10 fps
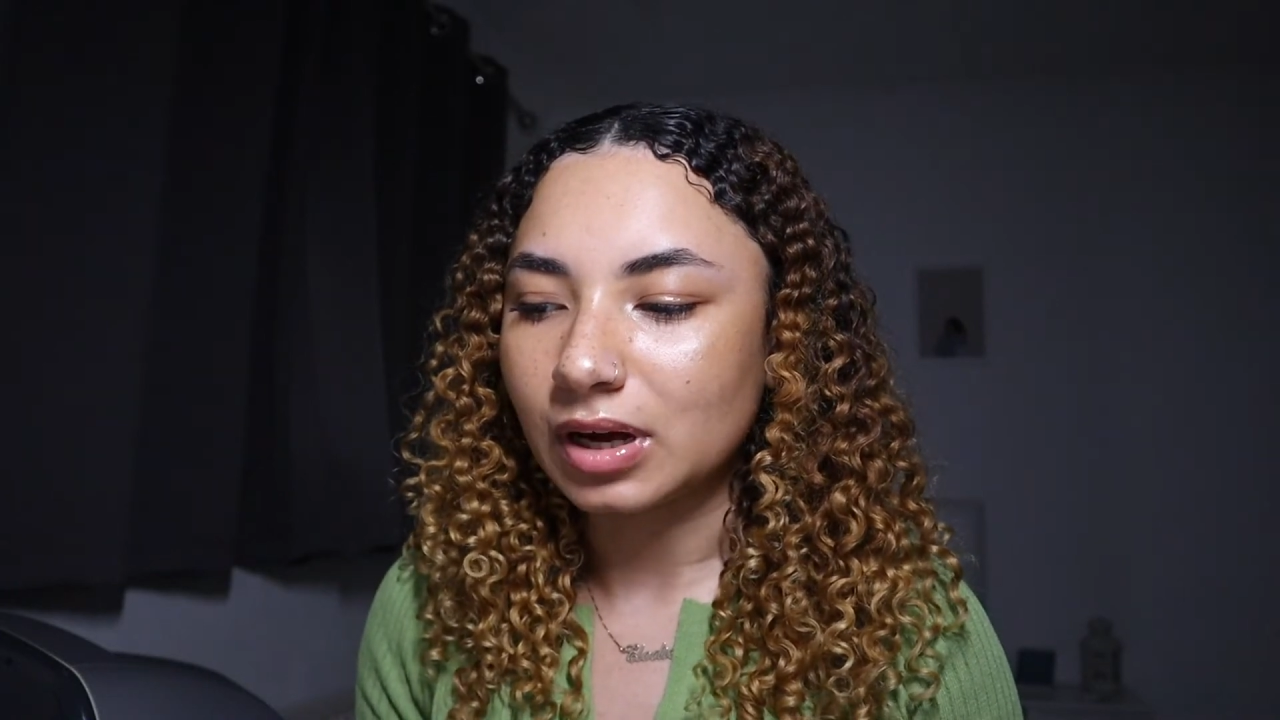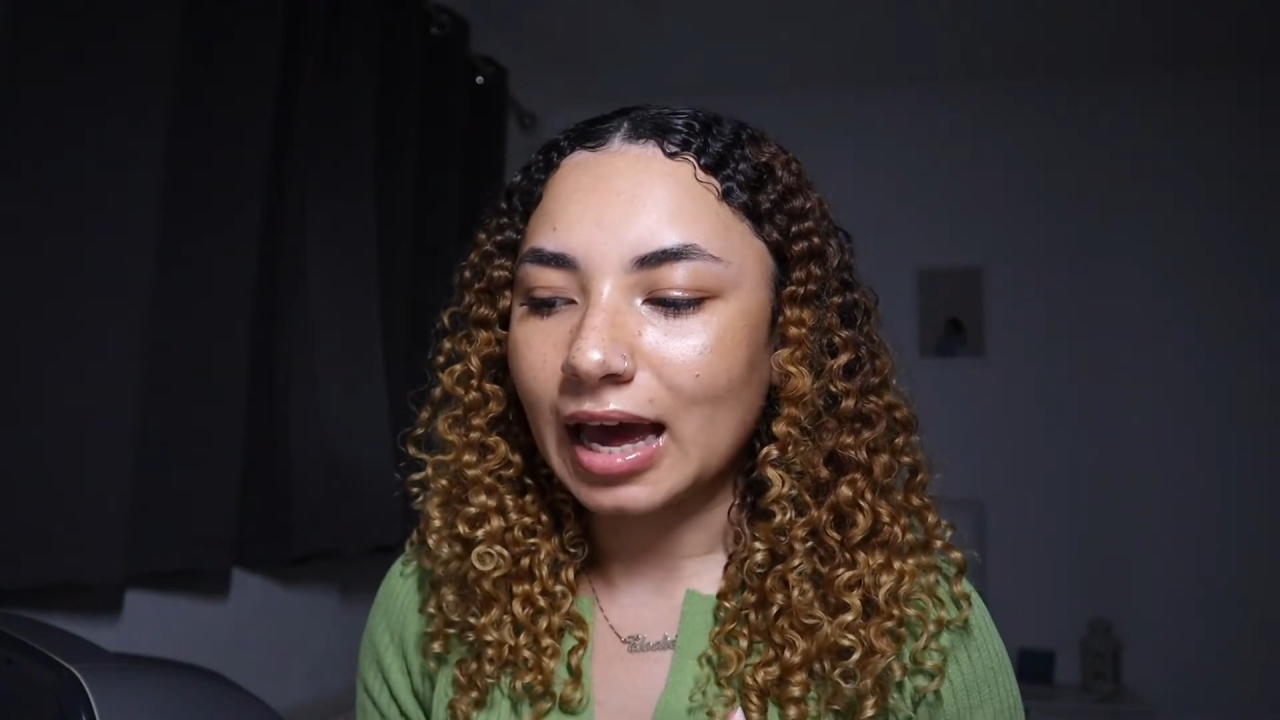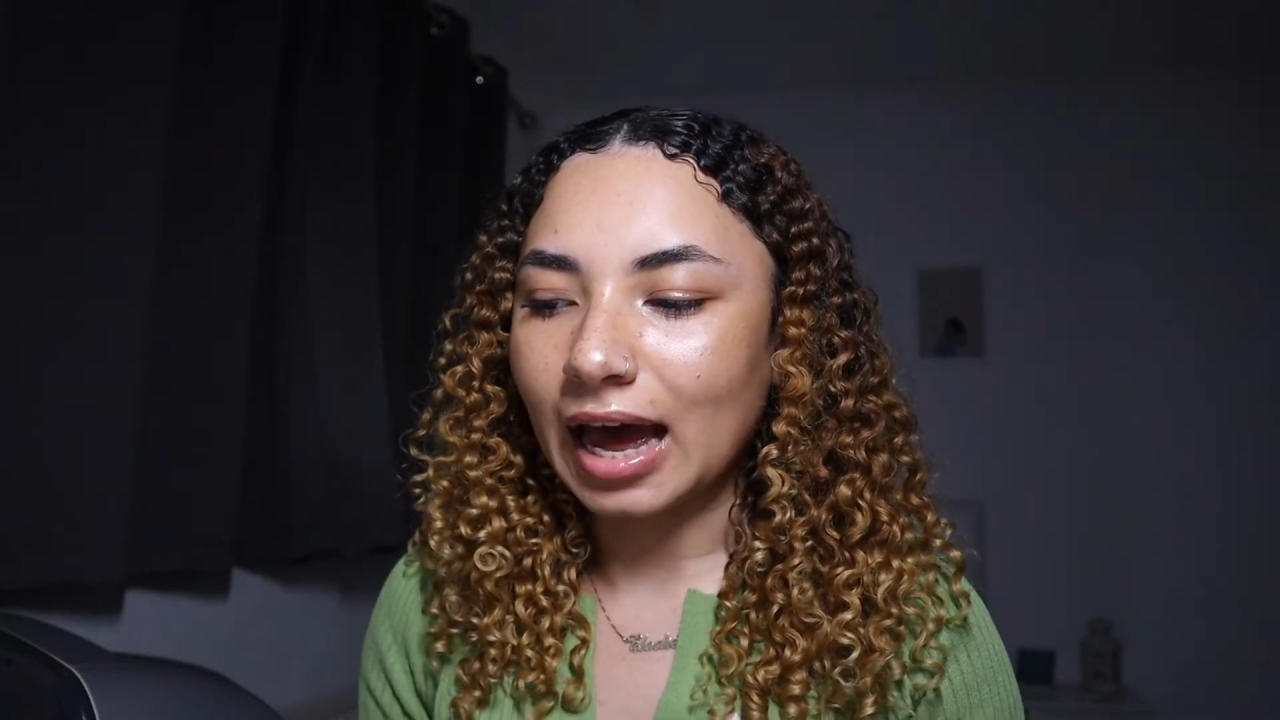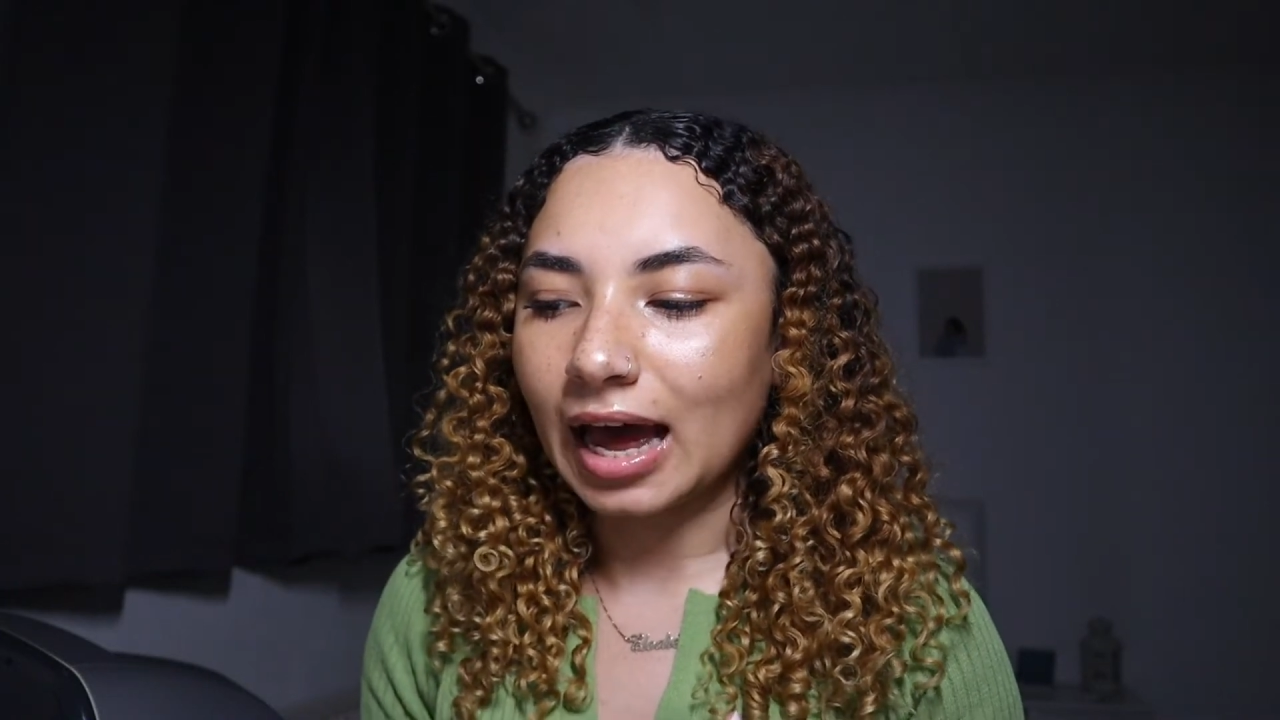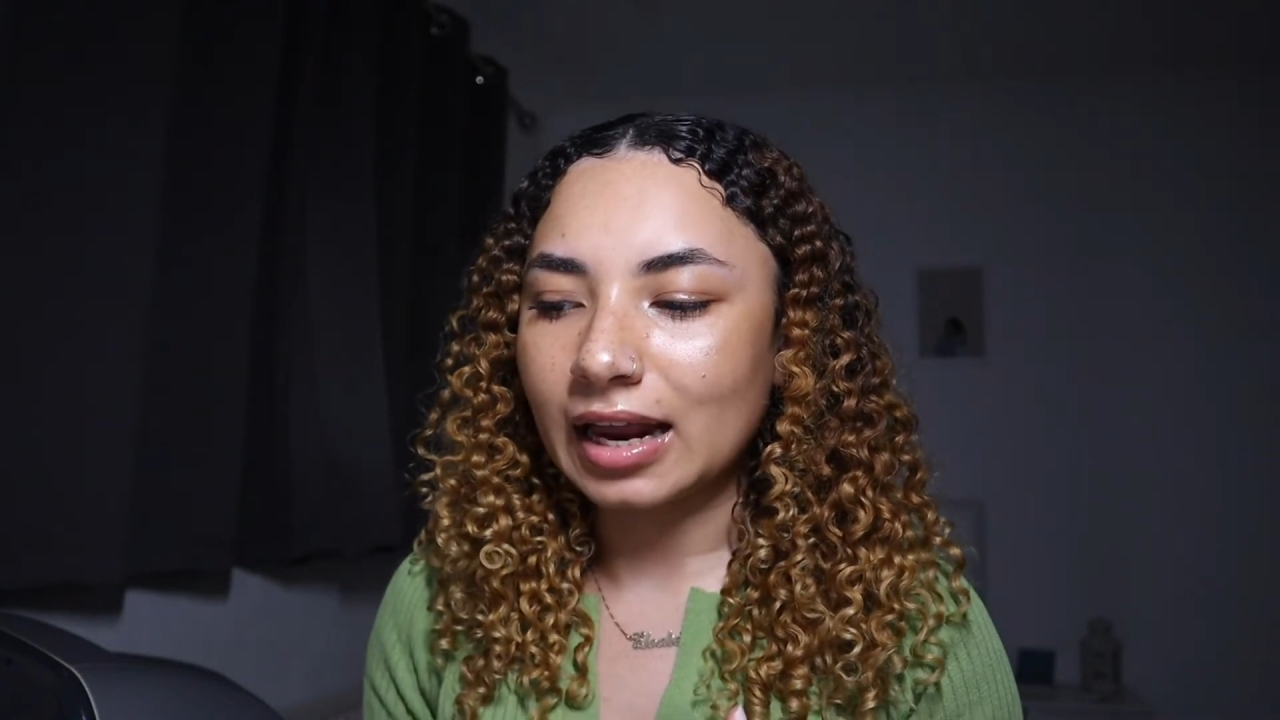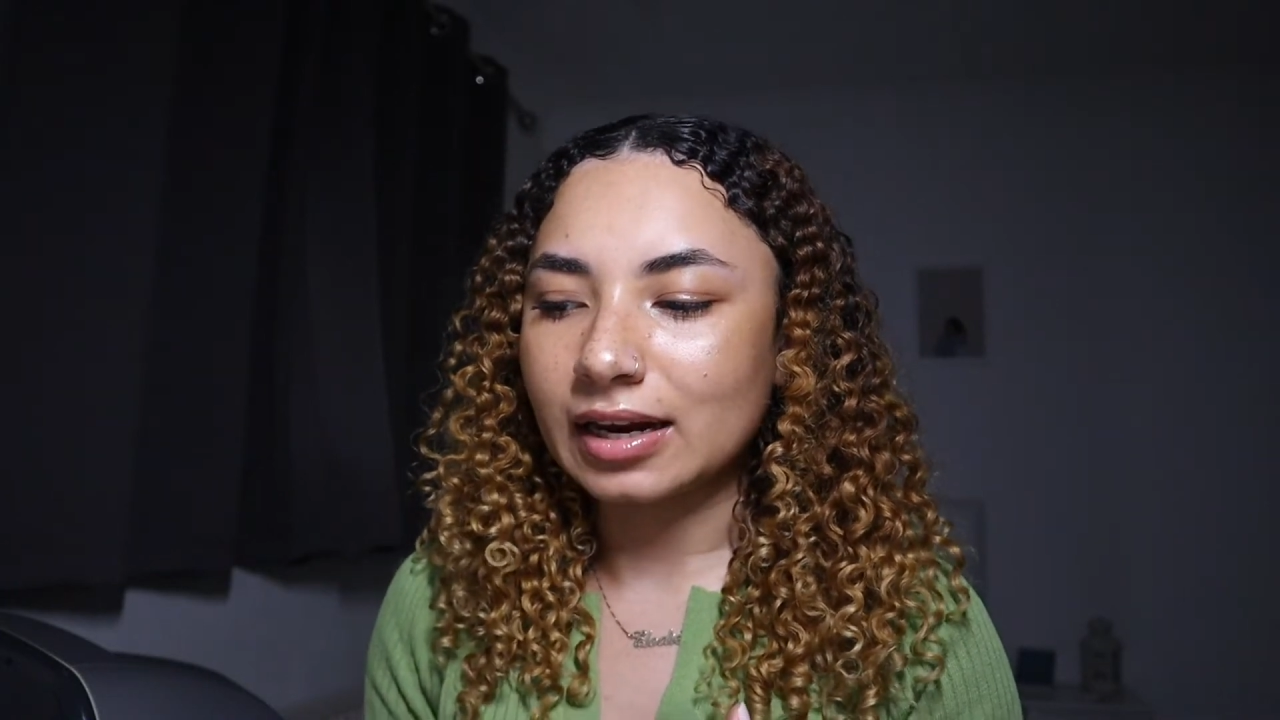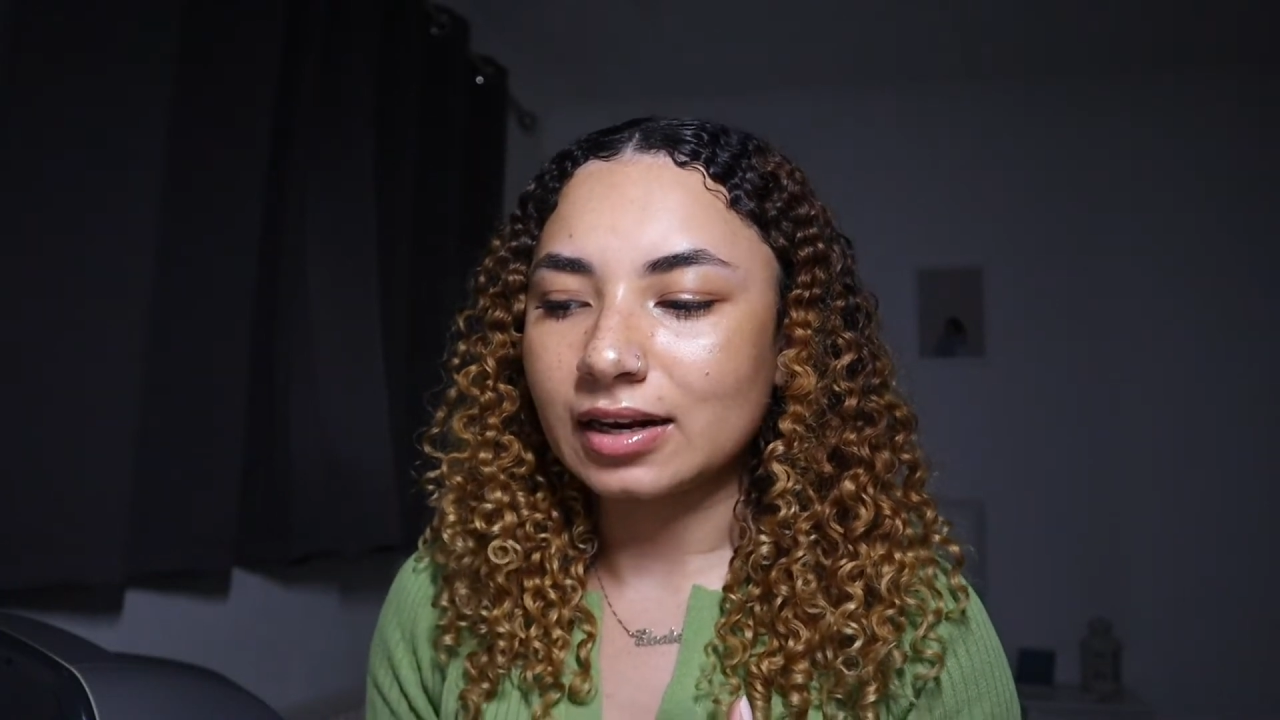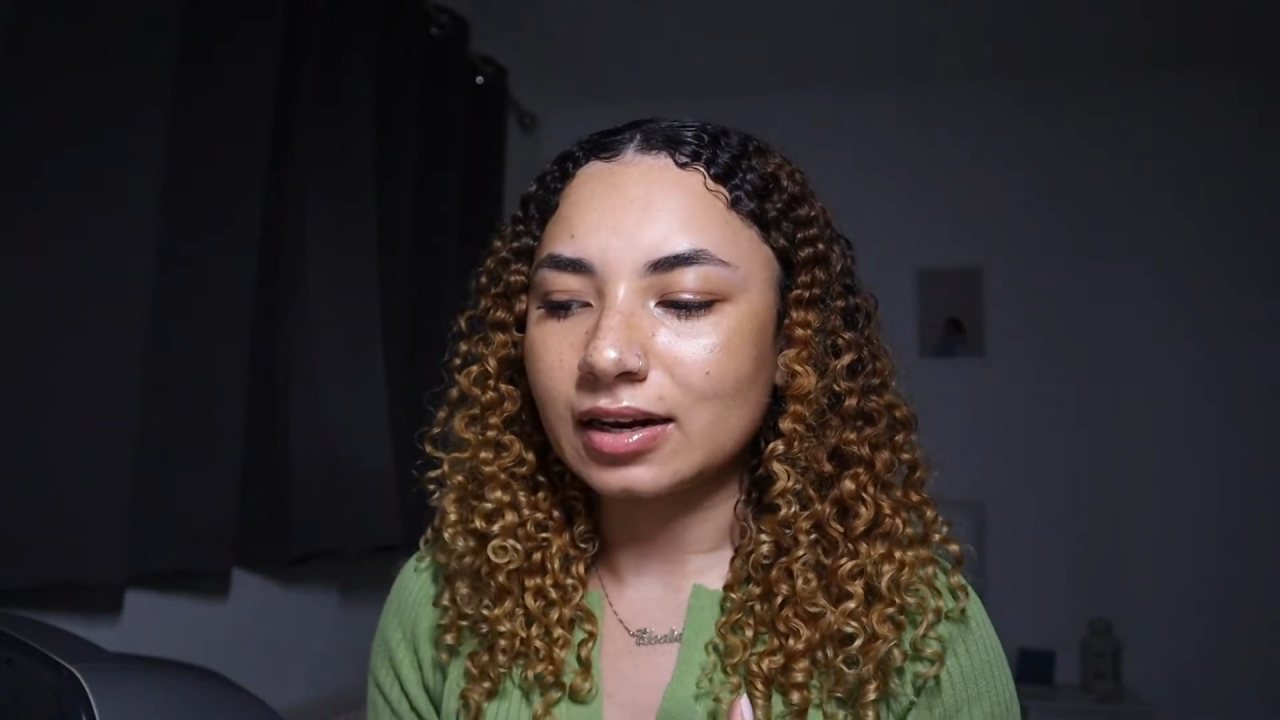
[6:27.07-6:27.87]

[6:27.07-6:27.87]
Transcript: can